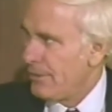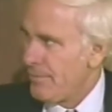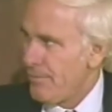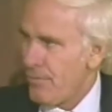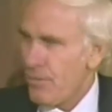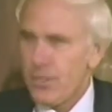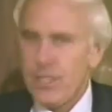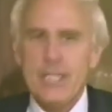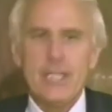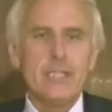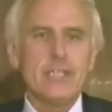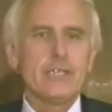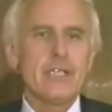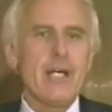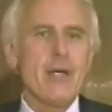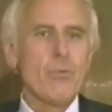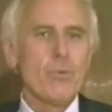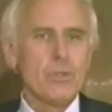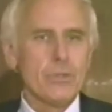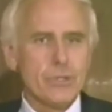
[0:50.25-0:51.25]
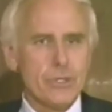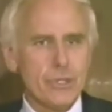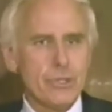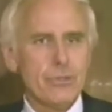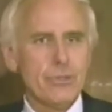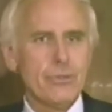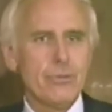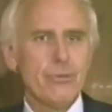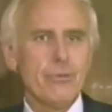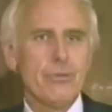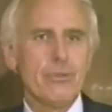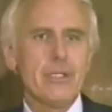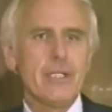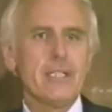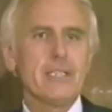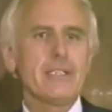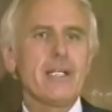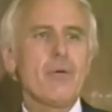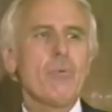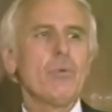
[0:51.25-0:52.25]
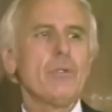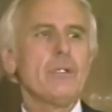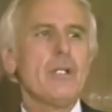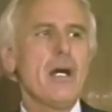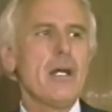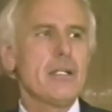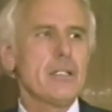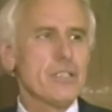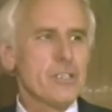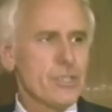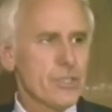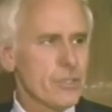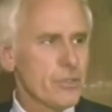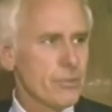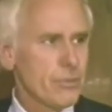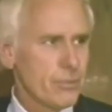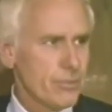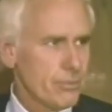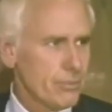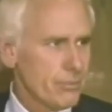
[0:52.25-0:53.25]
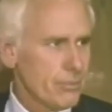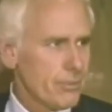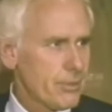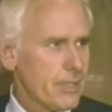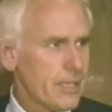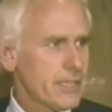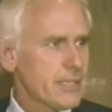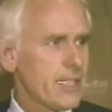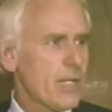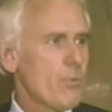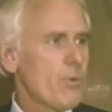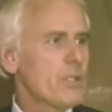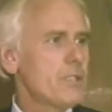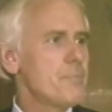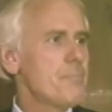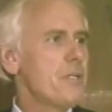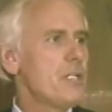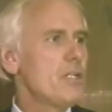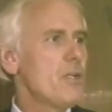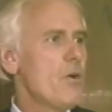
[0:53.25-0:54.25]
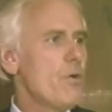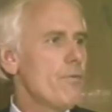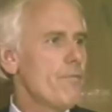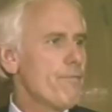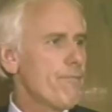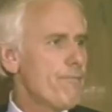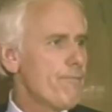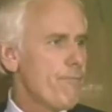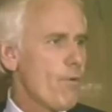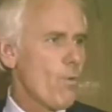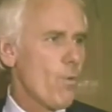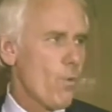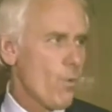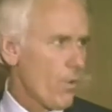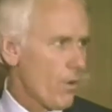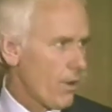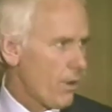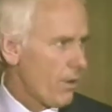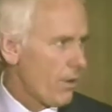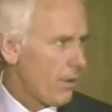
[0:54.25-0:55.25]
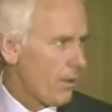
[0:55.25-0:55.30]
Things I will do, things I will not do, things I want to be known for.